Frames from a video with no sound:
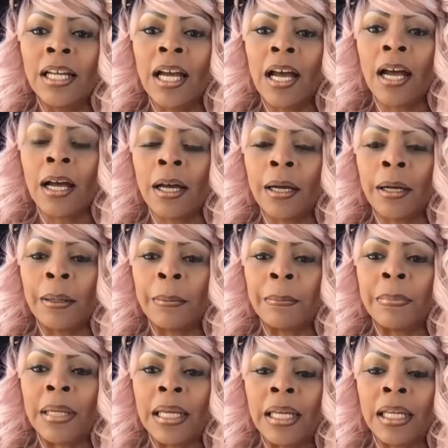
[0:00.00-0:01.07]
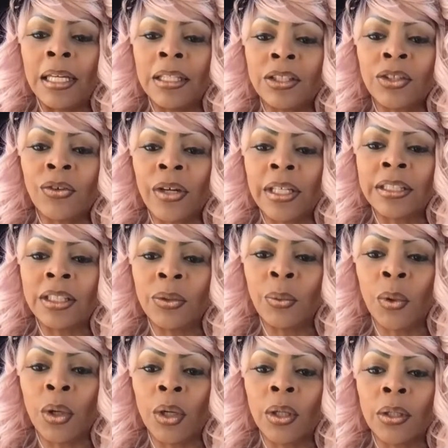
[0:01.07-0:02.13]
in this crazy
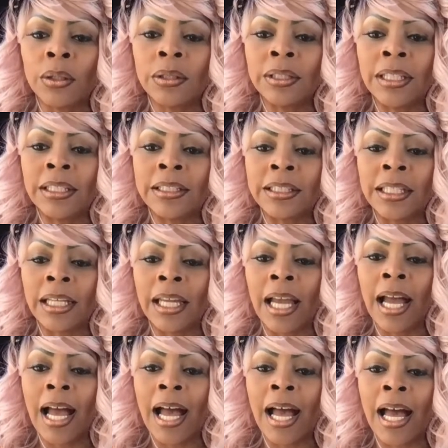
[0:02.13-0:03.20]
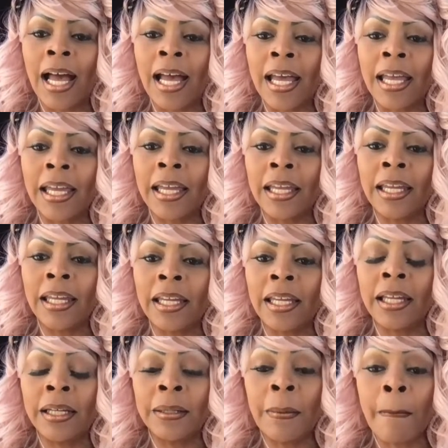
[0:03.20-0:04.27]
world? Let's see. I
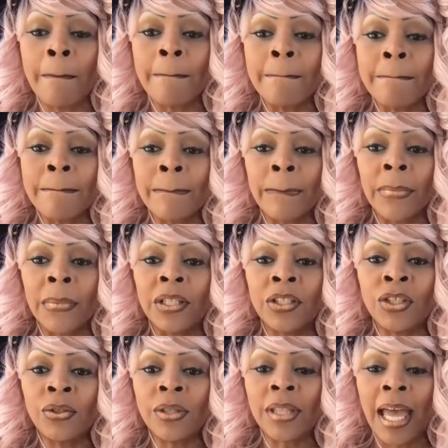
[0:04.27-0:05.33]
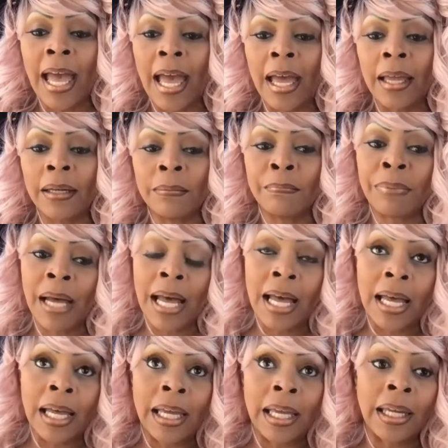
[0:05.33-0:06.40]
do that
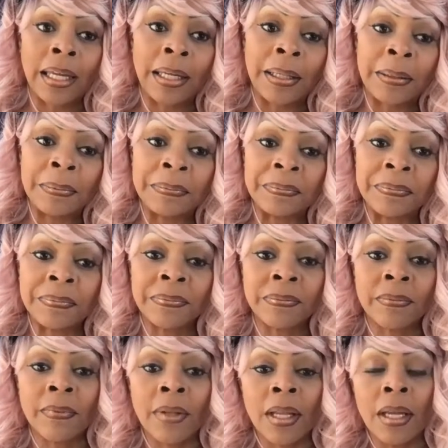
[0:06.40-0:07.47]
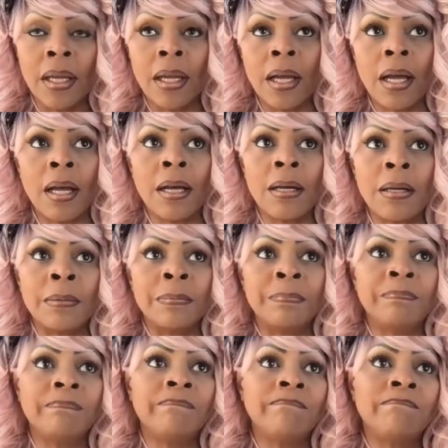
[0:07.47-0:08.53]
by
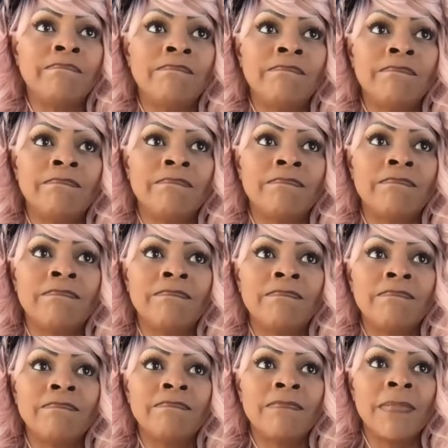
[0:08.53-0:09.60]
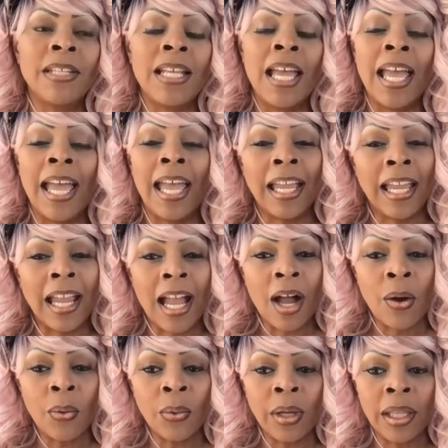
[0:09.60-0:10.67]
um, hanging
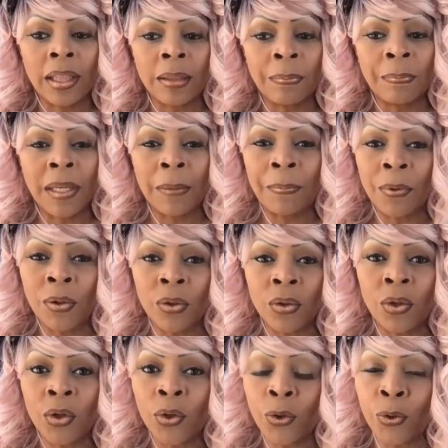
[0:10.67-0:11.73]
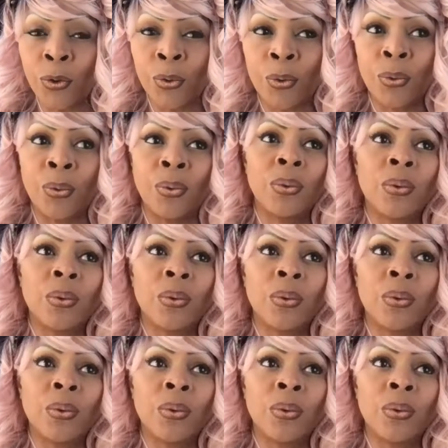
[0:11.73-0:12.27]
out with people who